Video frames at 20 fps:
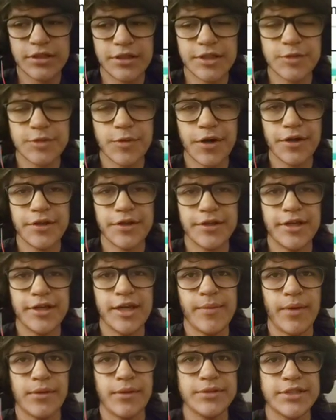this part of the
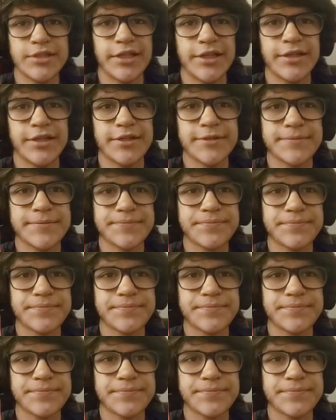game, I was like,